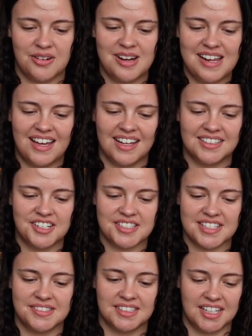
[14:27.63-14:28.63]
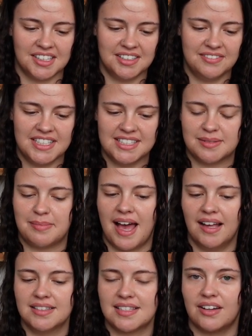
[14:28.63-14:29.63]
three colors in the Colorfix
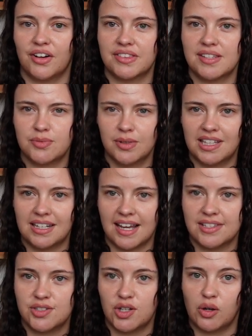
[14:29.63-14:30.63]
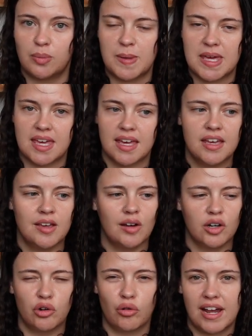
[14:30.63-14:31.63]
Max. I got this really nice taupey
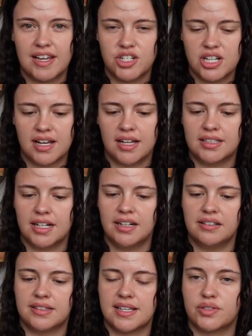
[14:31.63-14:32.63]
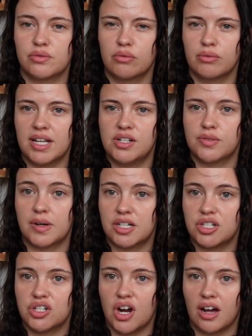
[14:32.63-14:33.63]
greasy color, this rich,
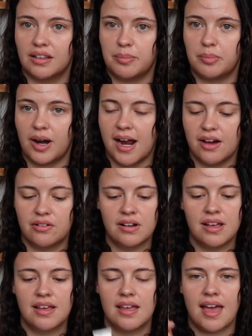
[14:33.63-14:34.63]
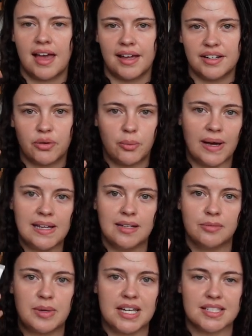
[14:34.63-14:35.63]
rich chocolate brown, and a
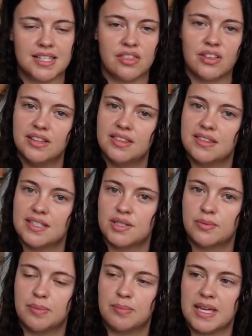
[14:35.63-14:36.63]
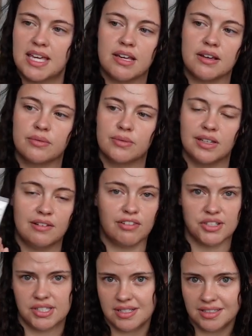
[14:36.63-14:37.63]
white because I thought that this would be really
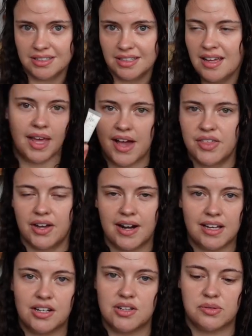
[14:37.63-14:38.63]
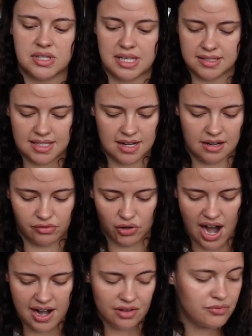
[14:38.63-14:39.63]
versatile. I thought I could use this in a
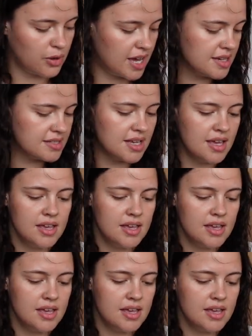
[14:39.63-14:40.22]
variety of ways,